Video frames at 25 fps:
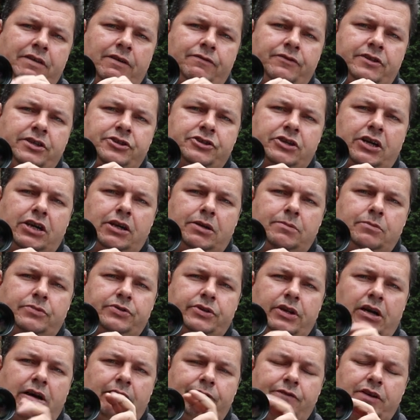
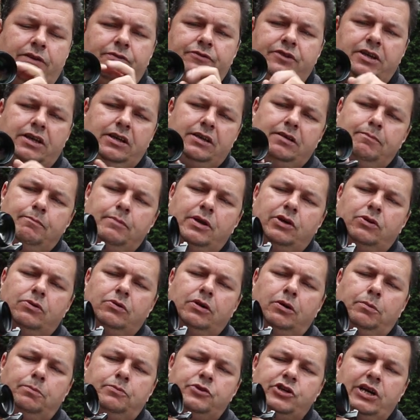50
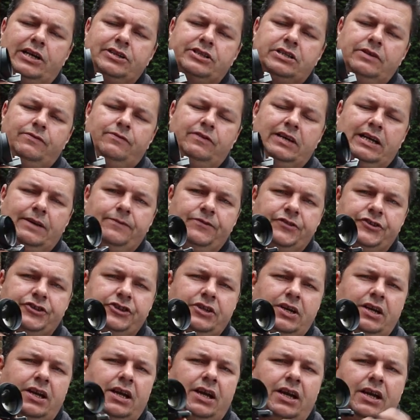mil objective
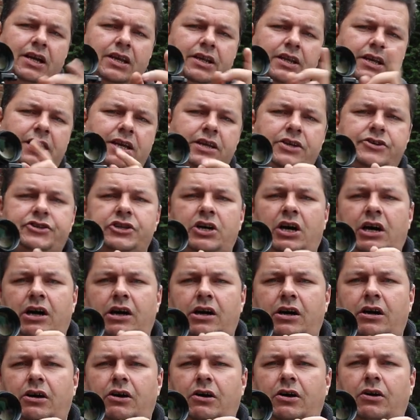lens. These
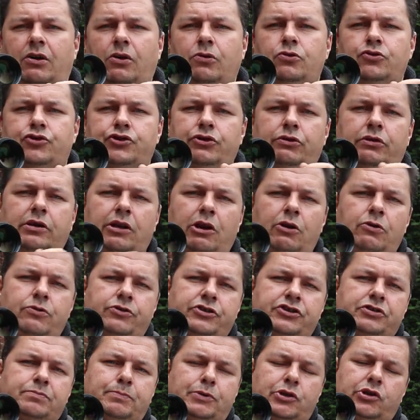are ultra low
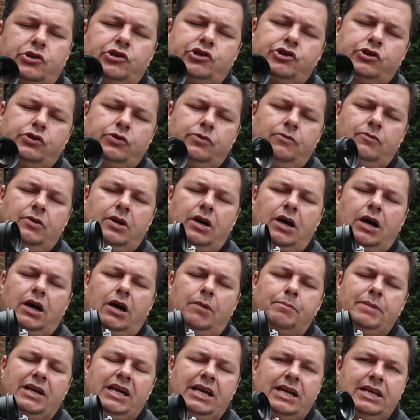dispersion
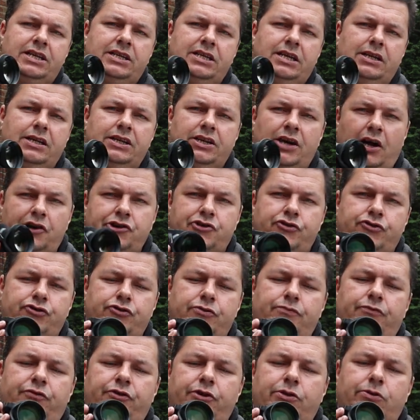ED
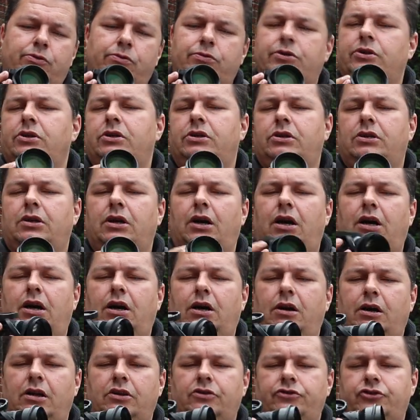nitrogen filled
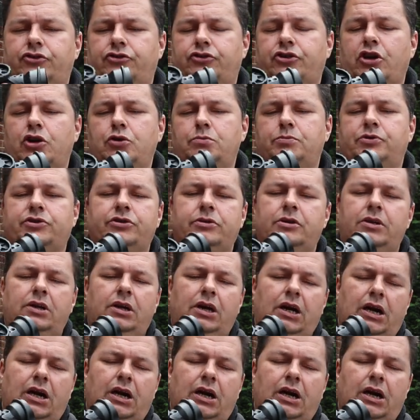scopes,